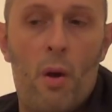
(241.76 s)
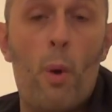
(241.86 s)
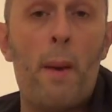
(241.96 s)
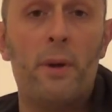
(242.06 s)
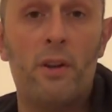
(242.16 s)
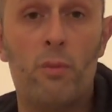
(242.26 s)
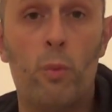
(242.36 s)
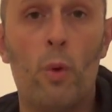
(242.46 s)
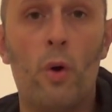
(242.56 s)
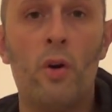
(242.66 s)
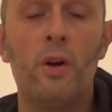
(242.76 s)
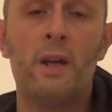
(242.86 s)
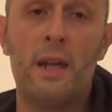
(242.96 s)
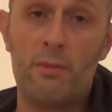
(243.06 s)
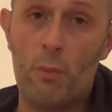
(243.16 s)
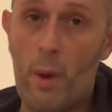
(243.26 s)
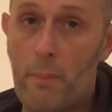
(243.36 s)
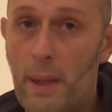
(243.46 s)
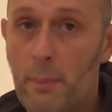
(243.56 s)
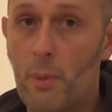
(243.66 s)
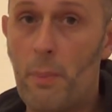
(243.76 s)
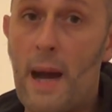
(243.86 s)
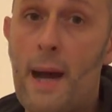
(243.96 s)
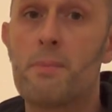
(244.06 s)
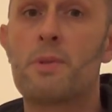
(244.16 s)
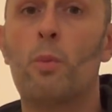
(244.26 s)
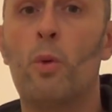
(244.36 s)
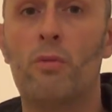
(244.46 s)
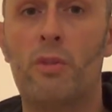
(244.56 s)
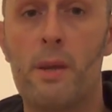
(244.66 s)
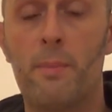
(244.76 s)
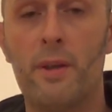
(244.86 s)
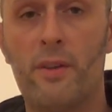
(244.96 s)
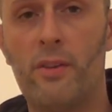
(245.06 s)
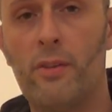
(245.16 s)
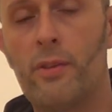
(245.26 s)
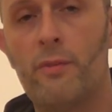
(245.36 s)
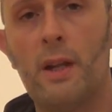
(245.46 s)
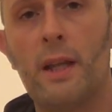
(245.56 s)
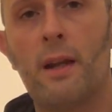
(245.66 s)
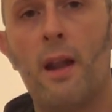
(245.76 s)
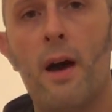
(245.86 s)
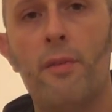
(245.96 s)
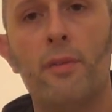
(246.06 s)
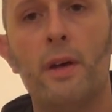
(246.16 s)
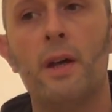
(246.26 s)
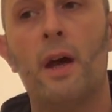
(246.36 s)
a, weapon of war, even when people perhaps wore rapiers in civilian life.